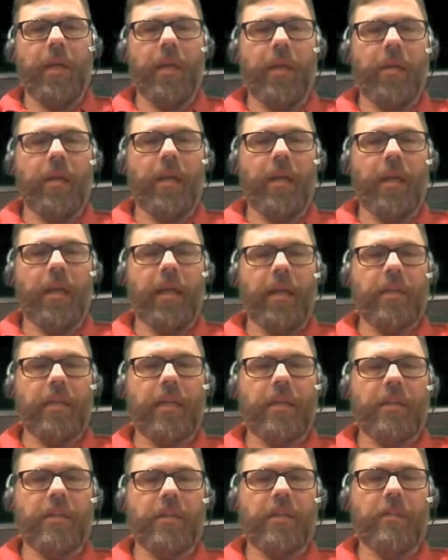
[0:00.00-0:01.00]
interconnect
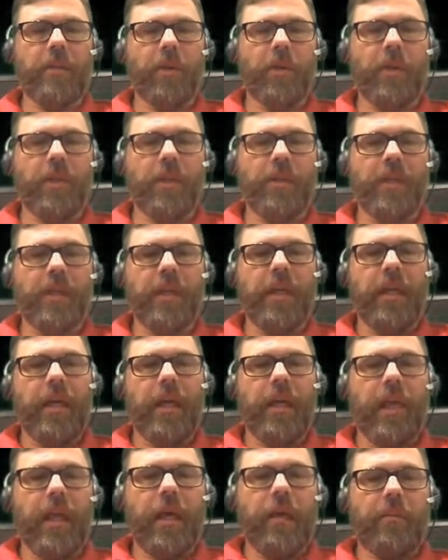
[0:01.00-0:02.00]
customers
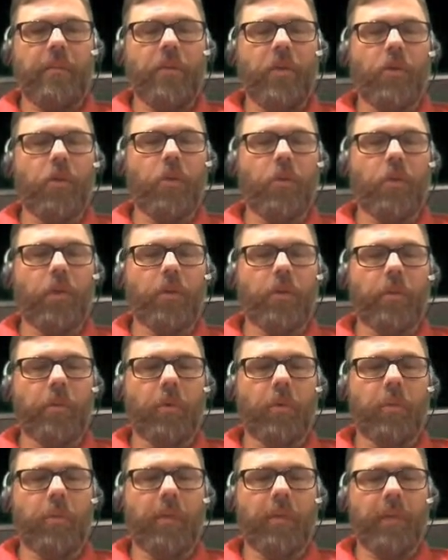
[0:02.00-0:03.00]
to
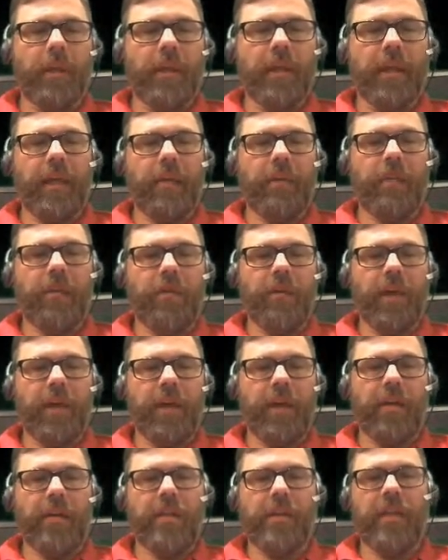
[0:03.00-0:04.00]
multiple public cloud
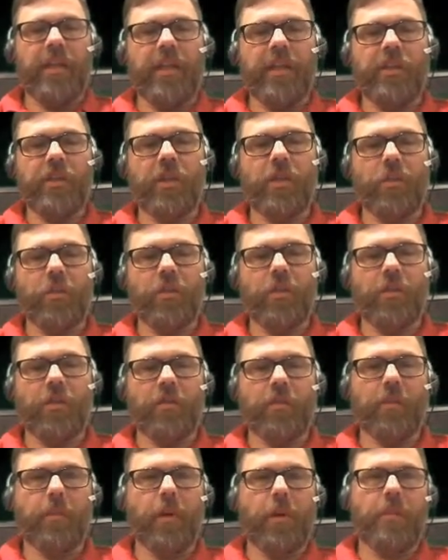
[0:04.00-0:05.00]
providers, and NSO
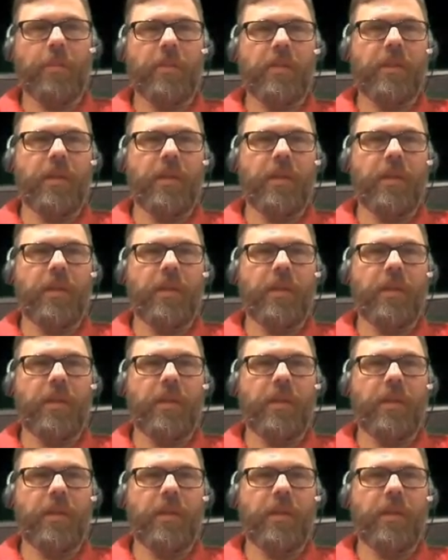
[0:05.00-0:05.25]
serves a purpose